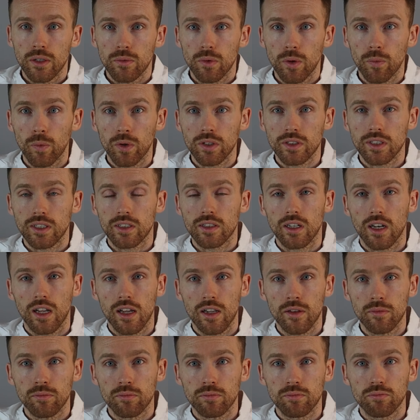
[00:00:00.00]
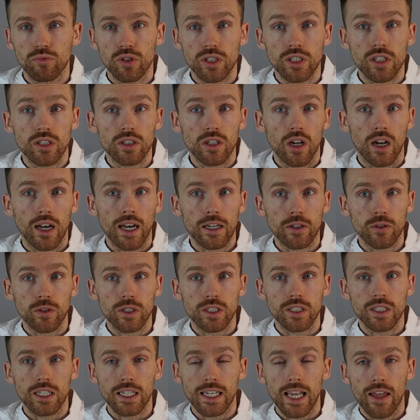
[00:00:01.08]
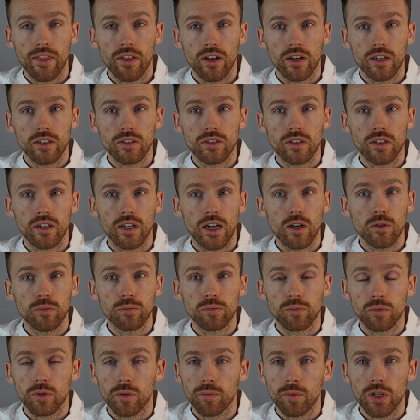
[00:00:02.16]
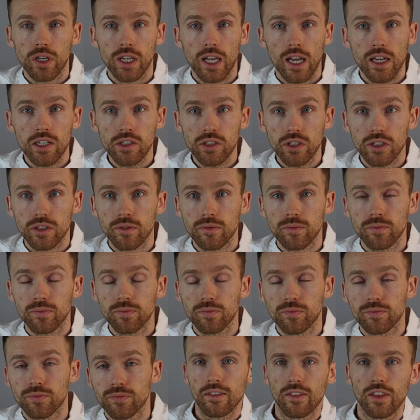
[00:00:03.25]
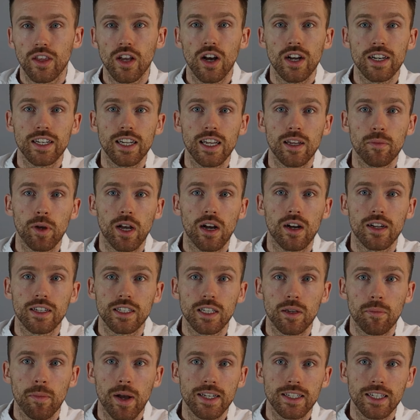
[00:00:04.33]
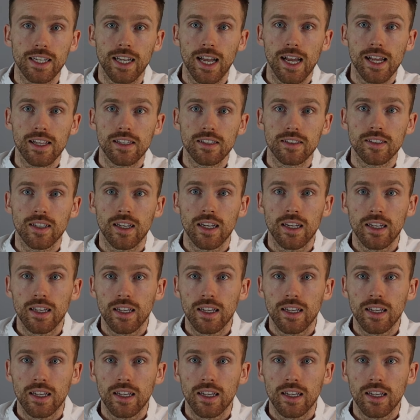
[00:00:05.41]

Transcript: we wanted to learn British Sign Language together to help communication. The idea behind Commanding Hands